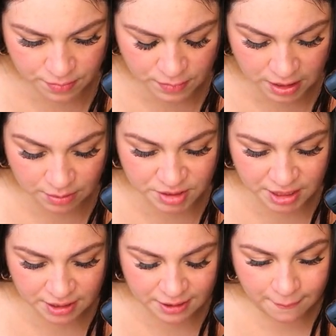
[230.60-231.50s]
And I'm
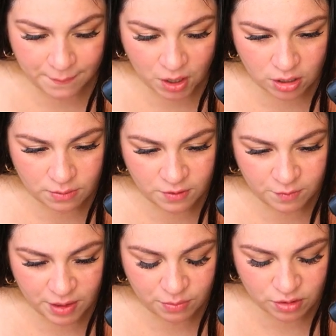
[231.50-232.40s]
taking the bottom of
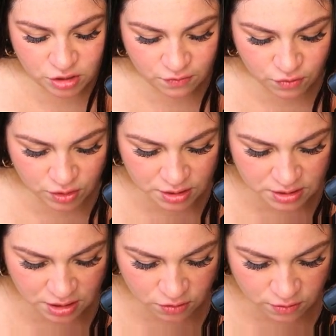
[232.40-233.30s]
my brush, if you can
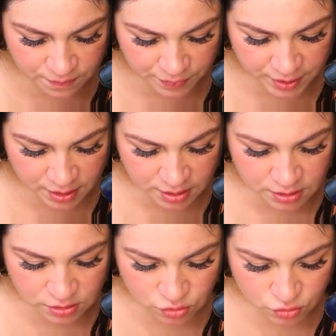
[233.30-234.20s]
tell,
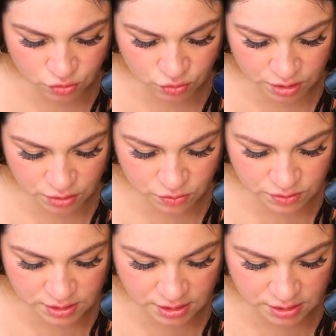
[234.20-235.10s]
to do the little
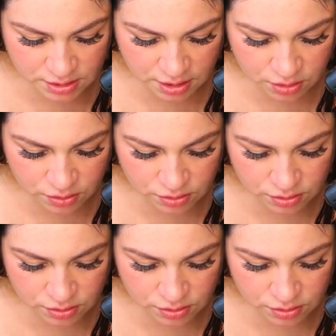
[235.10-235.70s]
details.